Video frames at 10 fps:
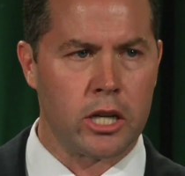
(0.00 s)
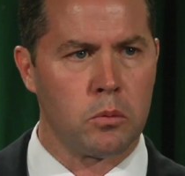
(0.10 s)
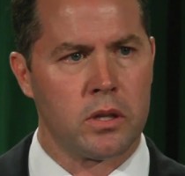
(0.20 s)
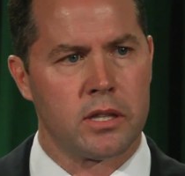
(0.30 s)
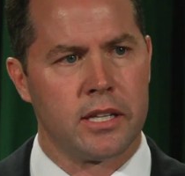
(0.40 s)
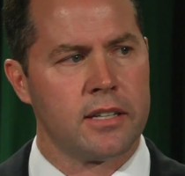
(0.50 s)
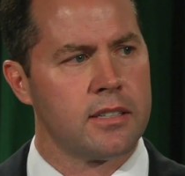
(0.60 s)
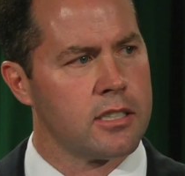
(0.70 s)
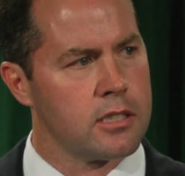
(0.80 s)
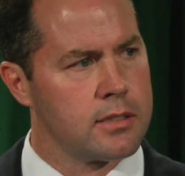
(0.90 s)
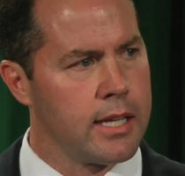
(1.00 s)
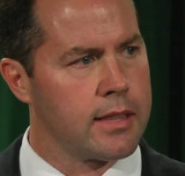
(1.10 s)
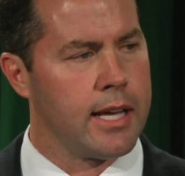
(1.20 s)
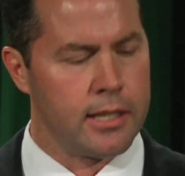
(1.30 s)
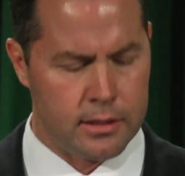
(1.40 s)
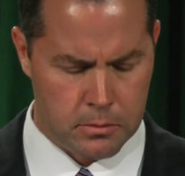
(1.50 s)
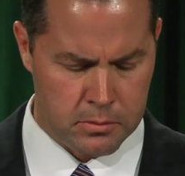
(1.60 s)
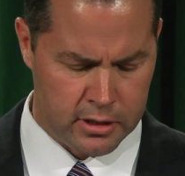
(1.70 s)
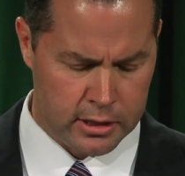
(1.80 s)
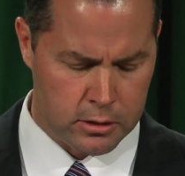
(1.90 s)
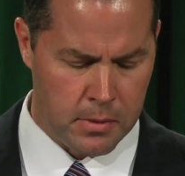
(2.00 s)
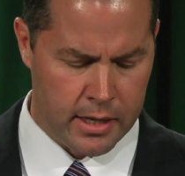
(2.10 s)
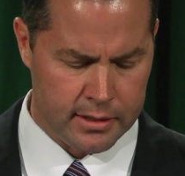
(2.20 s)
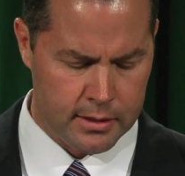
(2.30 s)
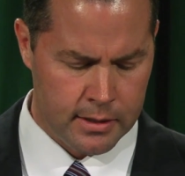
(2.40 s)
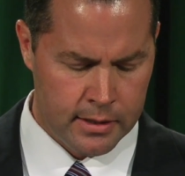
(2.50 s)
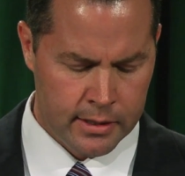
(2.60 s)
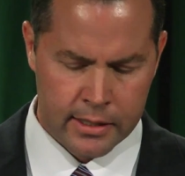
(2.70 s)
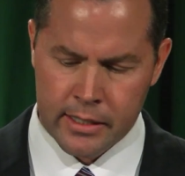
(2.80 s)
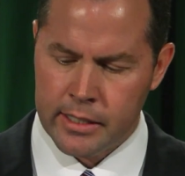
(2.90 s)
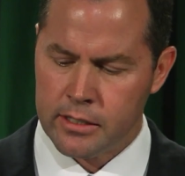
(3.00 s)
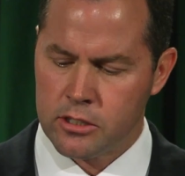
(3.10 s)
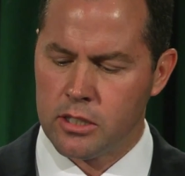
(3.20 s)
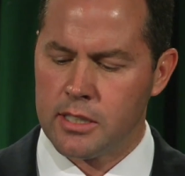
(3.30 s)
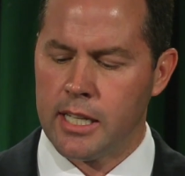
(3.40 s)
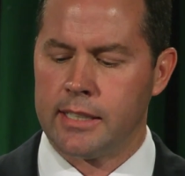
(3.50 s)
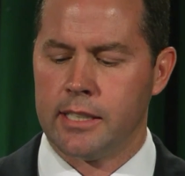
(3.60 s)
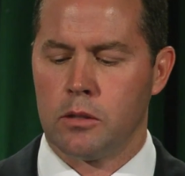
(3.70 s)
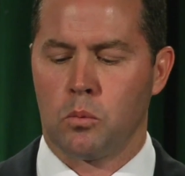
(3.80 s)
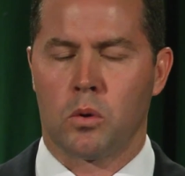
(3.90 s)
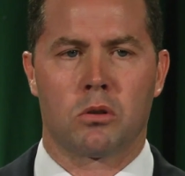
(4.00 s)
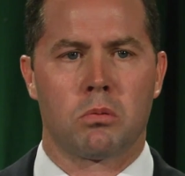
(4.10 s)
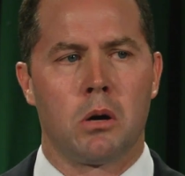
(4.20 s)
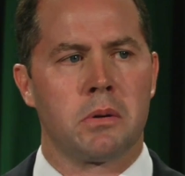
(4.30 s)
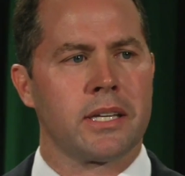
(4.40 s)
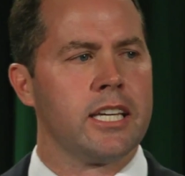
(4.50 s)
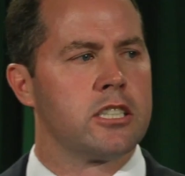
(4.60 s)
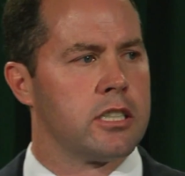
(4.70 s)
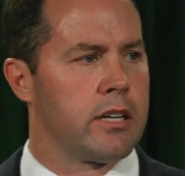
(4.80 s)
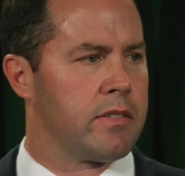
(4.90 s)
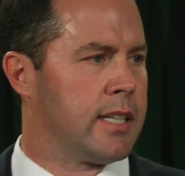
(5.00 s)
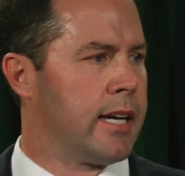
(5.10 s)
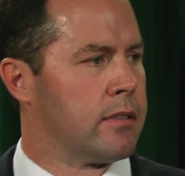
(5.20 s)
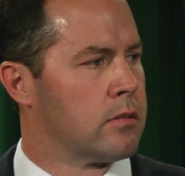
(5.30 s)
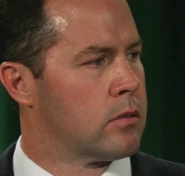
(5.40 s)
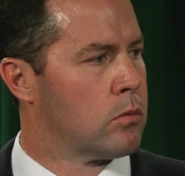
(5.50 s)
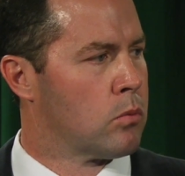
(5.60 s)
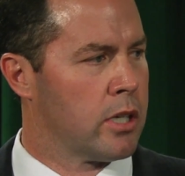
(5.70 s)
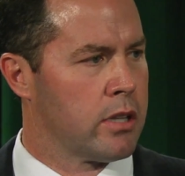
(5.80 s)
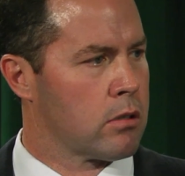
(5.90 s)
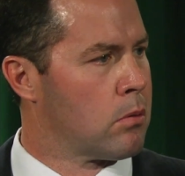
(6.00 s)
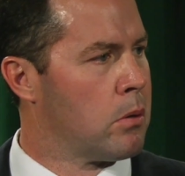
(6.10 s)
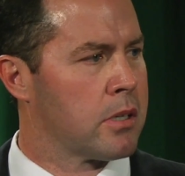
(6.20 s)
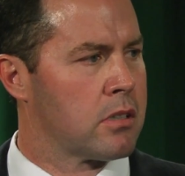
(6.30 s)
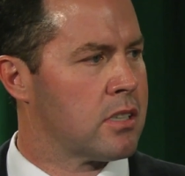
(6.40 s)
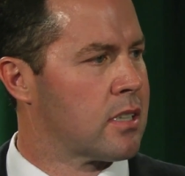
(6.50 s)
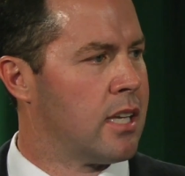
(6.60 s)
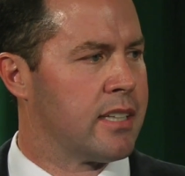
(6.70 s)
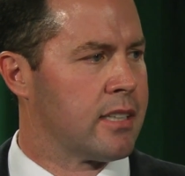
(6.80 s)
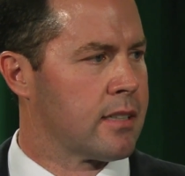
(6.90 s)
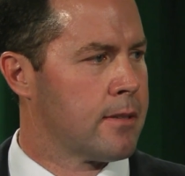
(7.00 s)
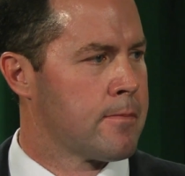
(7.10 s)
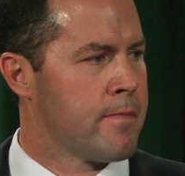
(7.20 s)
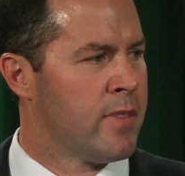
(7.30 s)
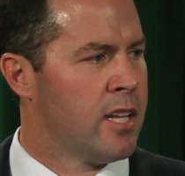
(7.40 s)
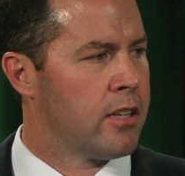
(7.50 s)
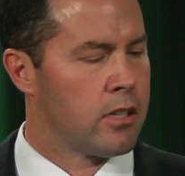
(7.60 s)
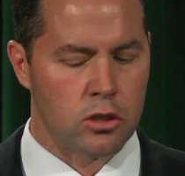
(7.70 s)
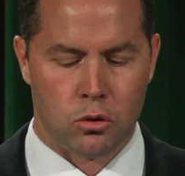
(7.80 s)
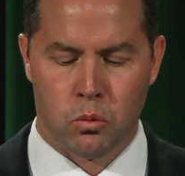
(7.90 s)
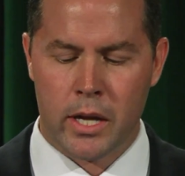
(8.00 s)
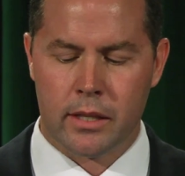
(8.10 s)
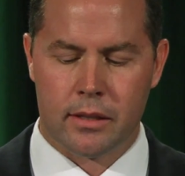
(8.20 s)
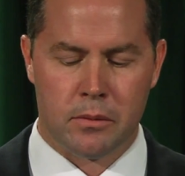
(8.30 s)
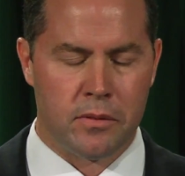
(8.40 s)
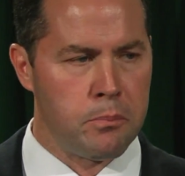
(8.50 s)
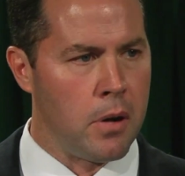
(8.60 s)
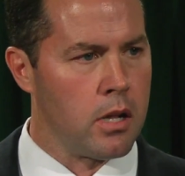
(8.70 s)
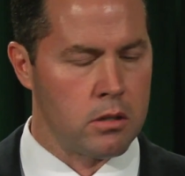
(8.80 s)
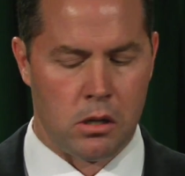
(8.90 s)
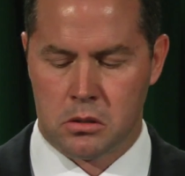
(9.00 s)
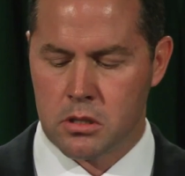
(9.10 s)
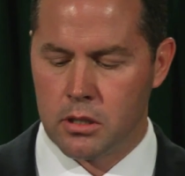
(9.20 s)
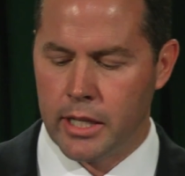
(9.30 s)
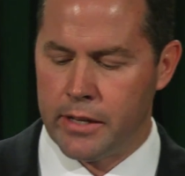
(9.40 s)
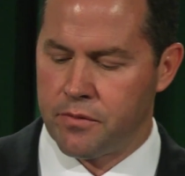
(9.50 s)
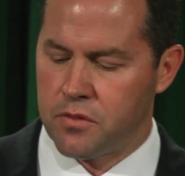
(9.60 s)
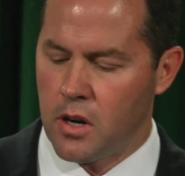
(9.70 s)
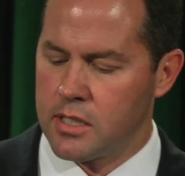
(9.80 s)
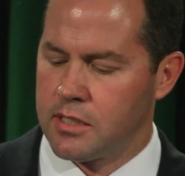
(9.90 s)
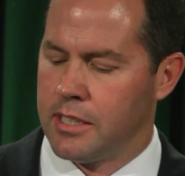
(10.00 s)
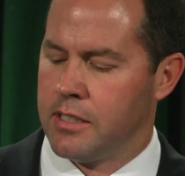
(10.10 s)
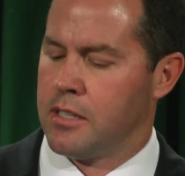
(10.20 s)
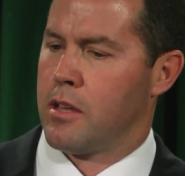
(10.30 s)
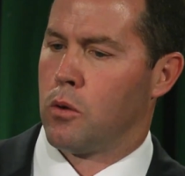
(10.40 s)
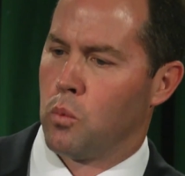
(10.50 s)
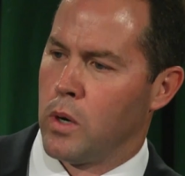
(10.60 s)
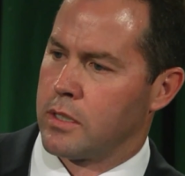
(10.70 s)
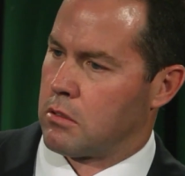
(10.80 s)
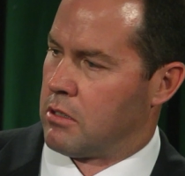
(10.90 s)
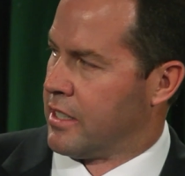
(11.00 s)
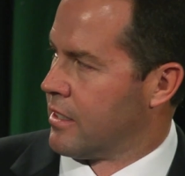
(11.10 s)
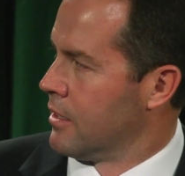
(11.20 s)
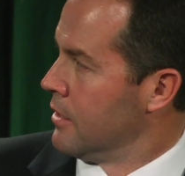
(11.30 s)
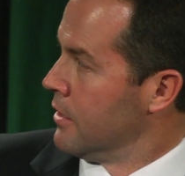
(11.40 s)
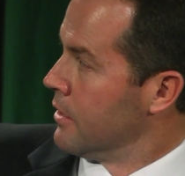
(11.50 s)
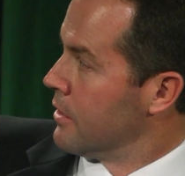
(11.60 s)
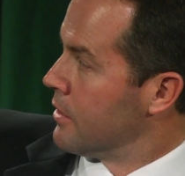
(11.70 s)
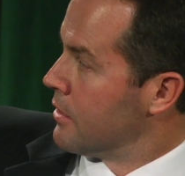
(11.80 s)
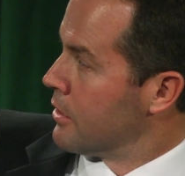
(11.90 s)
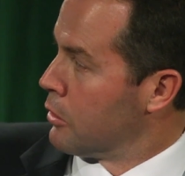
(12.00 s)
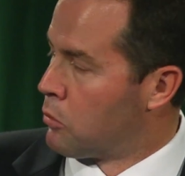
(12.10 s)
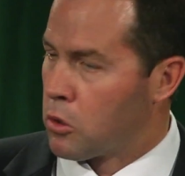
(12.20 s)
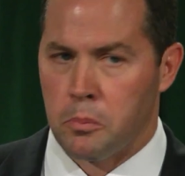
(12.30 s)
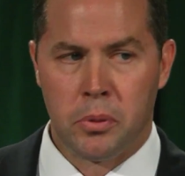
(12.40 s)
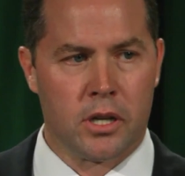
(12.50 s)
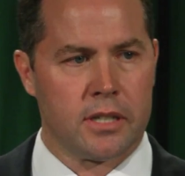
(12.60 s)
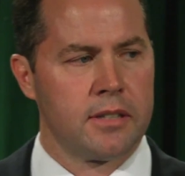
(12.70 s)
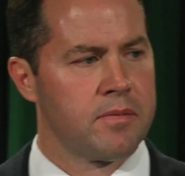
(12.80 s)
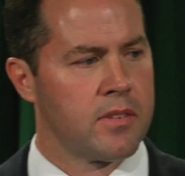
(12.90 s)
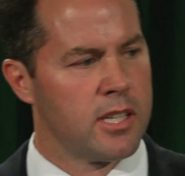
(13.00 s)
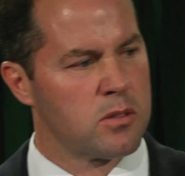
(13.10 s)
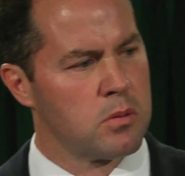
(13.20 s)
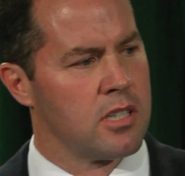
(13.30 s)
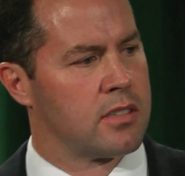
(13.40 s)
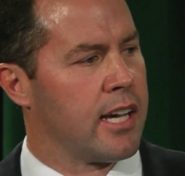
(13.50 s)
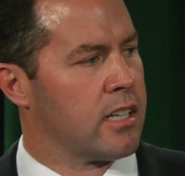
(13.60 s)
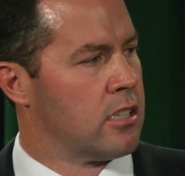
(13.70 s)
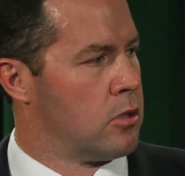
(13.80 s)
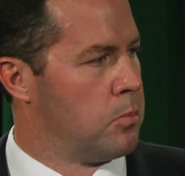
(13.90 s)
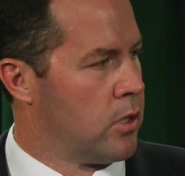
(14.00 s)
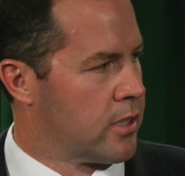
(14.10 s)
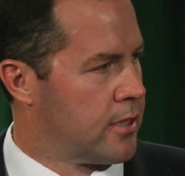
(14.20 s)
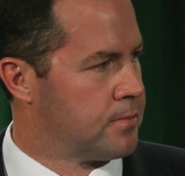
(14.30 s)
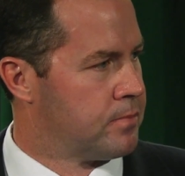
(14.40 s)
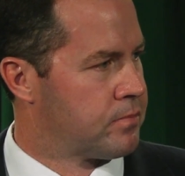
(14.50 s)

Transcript: to share with you, as you take that into mind, is just the idea that we're growing each and every day. We're either growing or declining. There's a great ball coach, the late Frosty Westering. He wrote a book. This was the title of the book.